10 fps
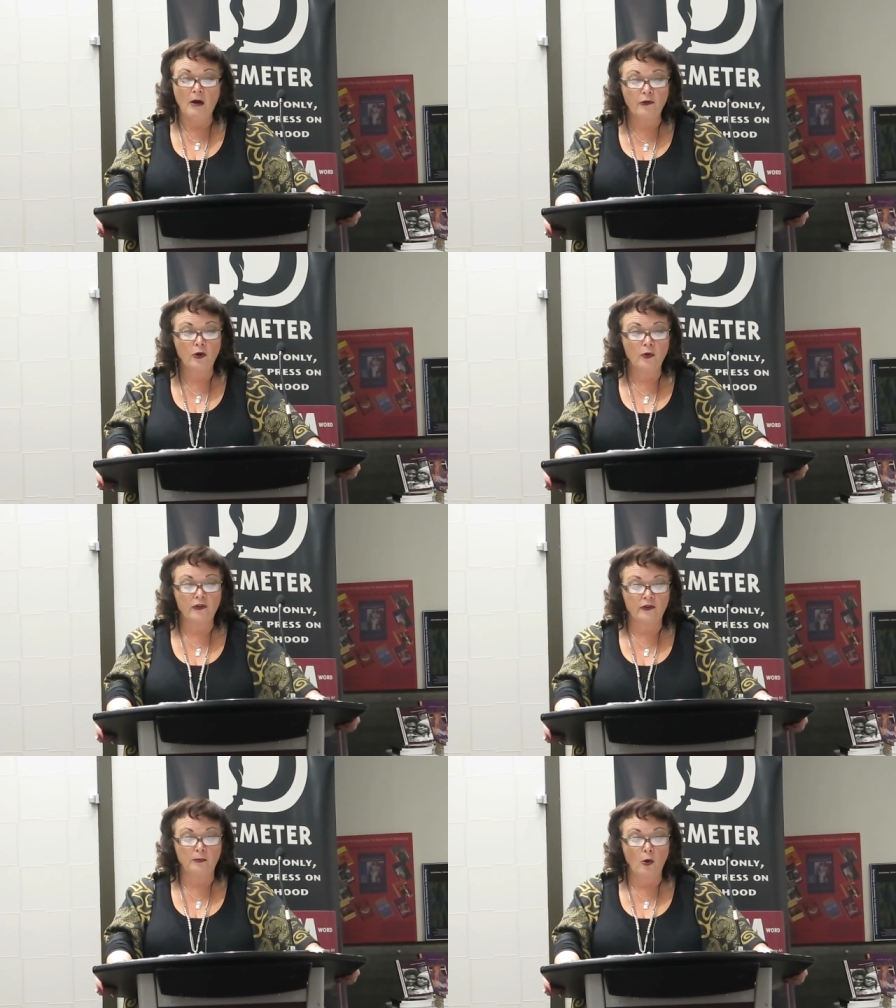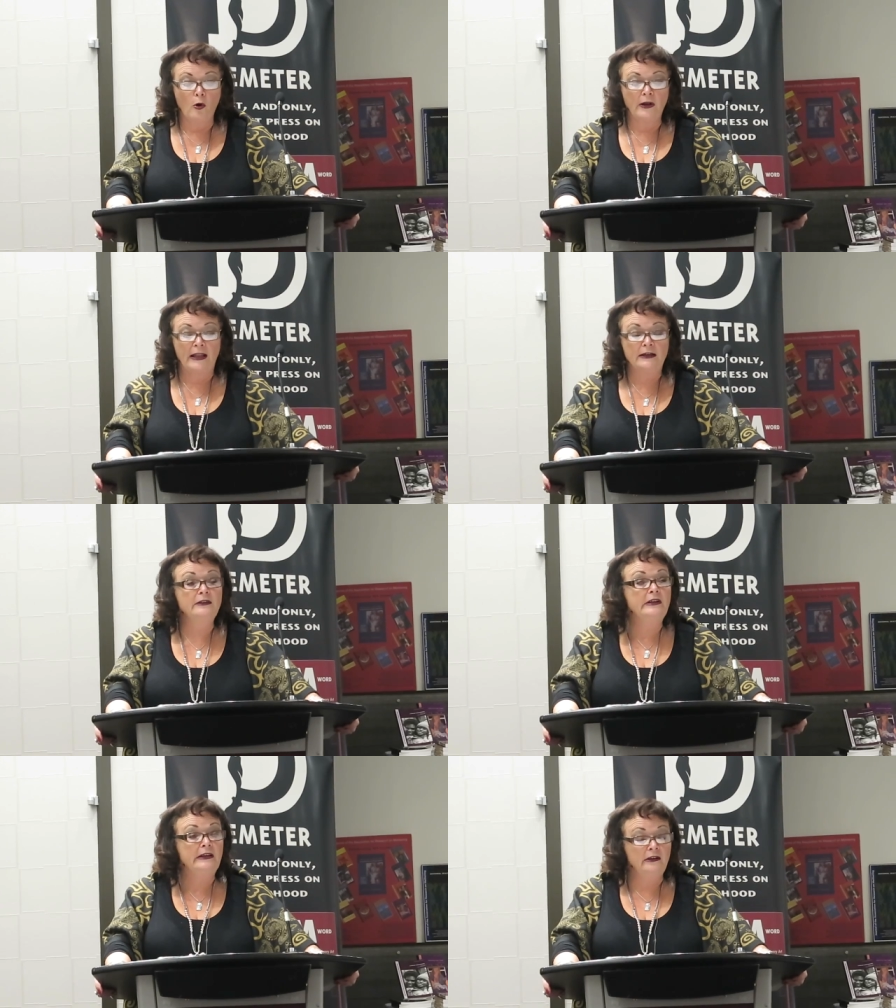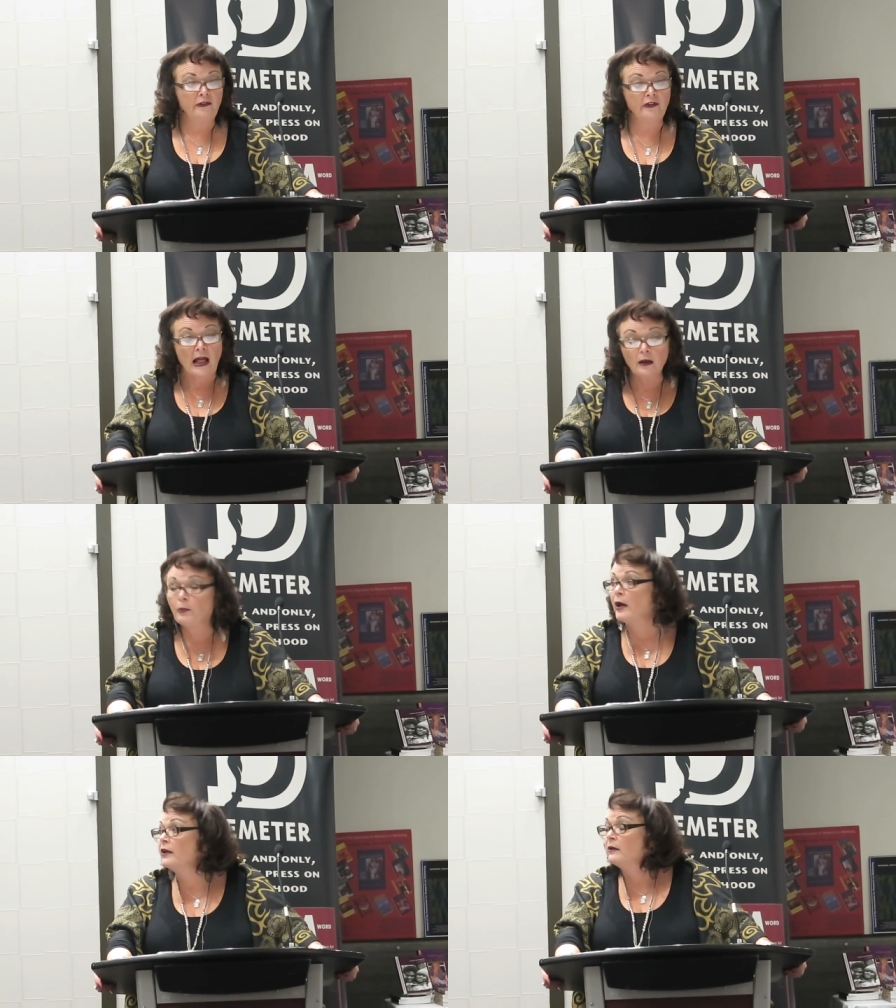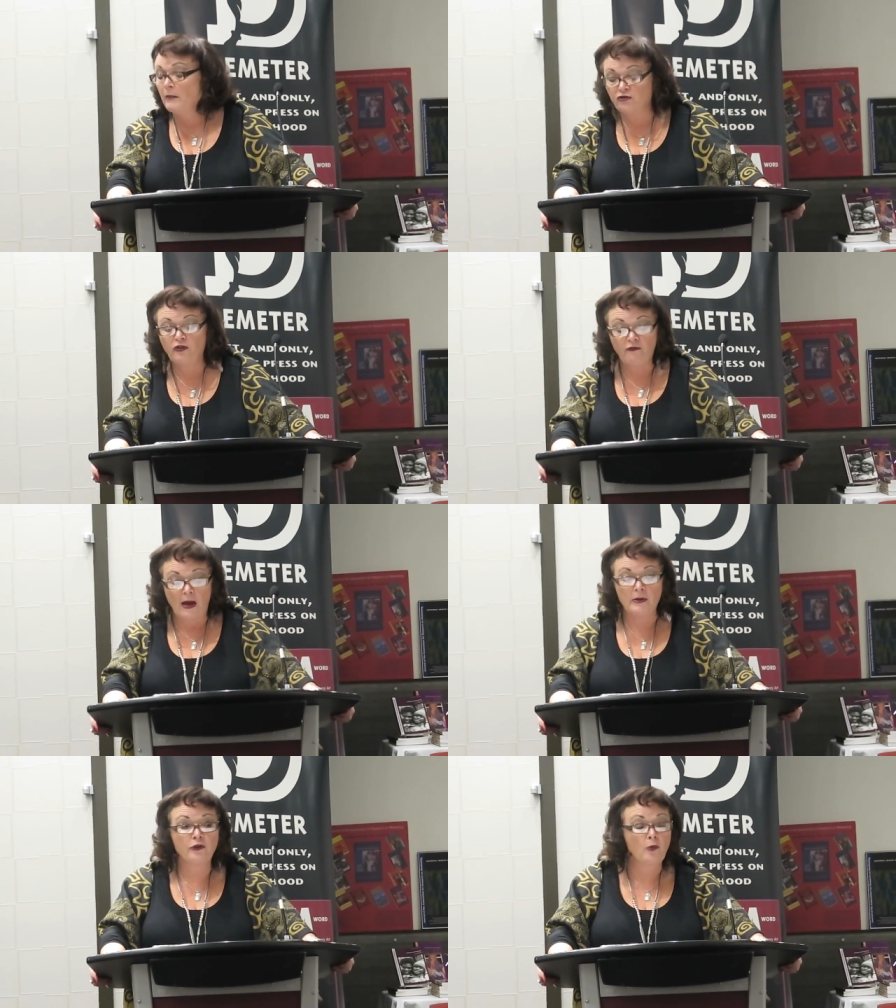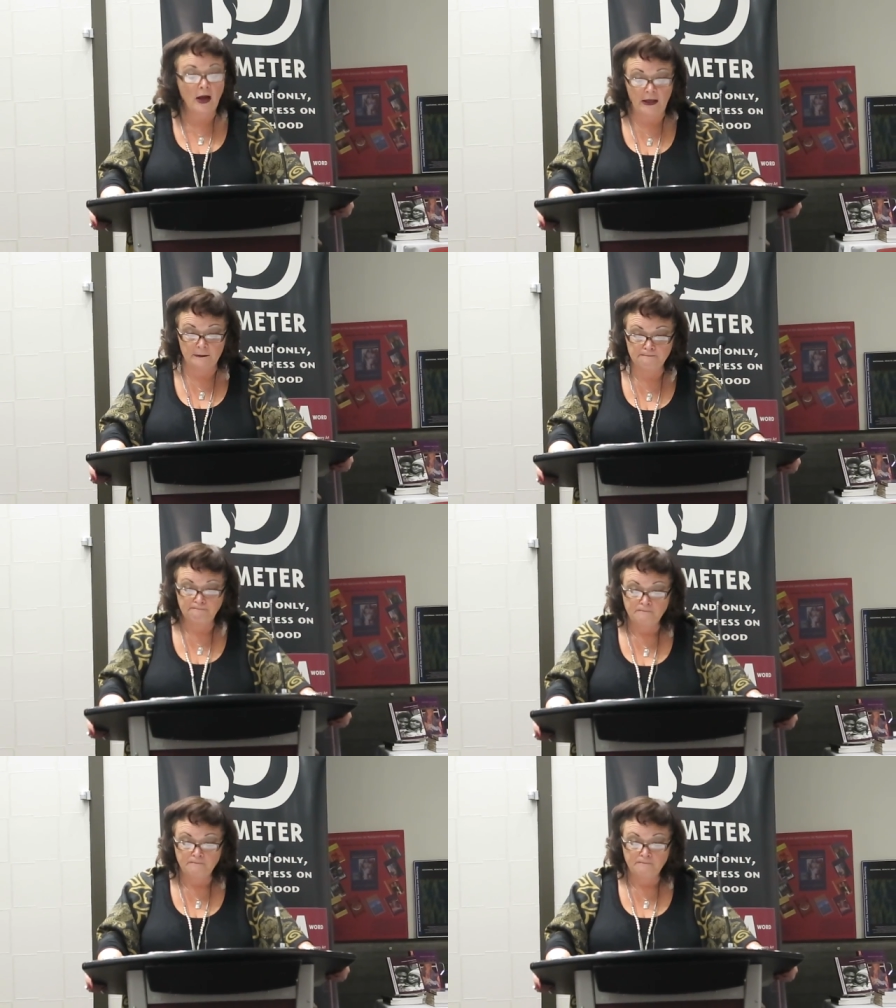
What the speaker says: mothering was explored and indeed celebrated in much of feminist writing.